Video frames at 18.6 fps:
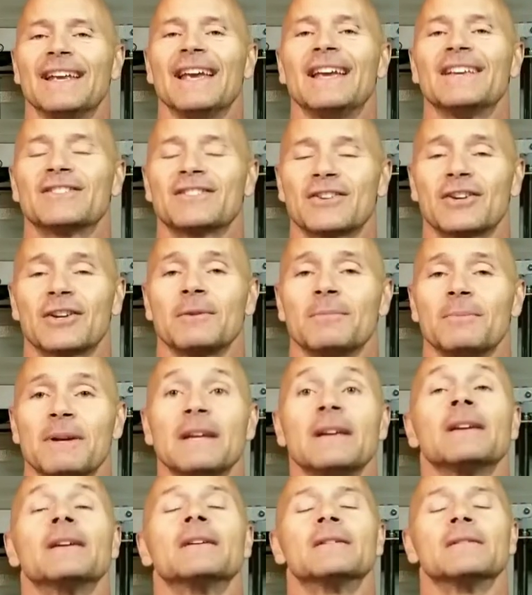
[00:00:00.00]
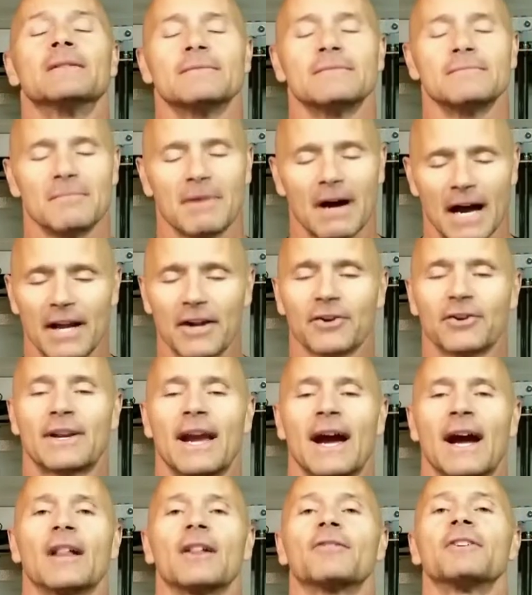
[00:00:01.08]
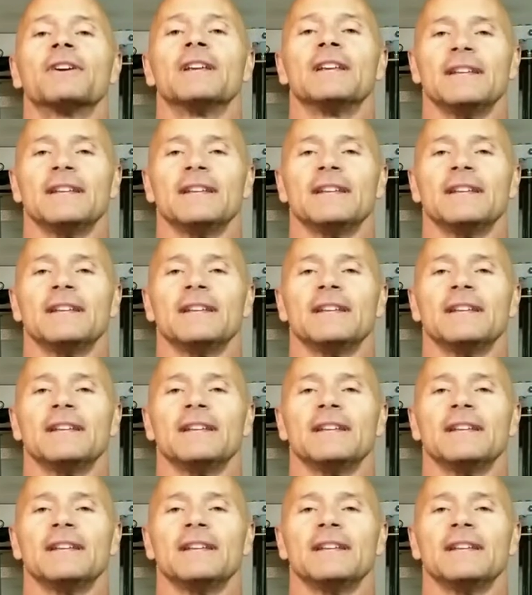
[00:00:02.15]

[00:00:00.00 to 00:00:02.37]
Is it going to be higher calorie?